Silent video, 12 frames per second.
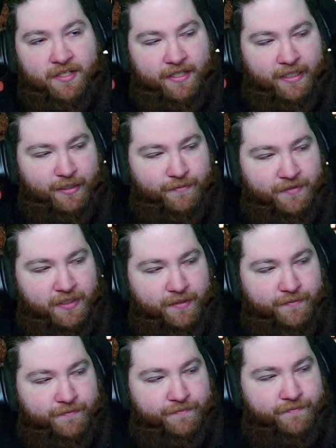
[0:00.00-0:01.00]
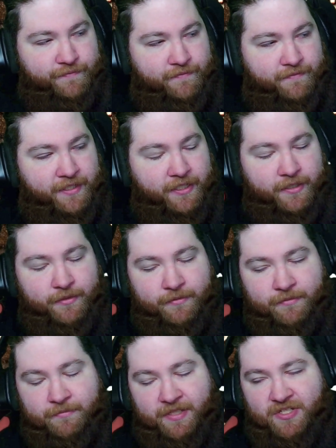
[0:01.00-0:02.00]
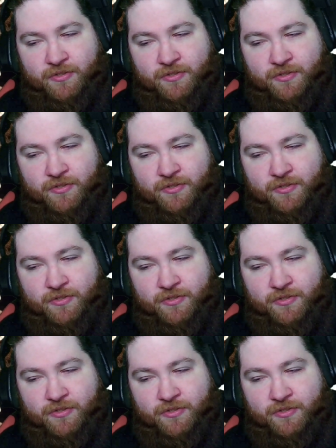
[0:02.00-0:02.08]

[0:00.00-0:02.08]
of because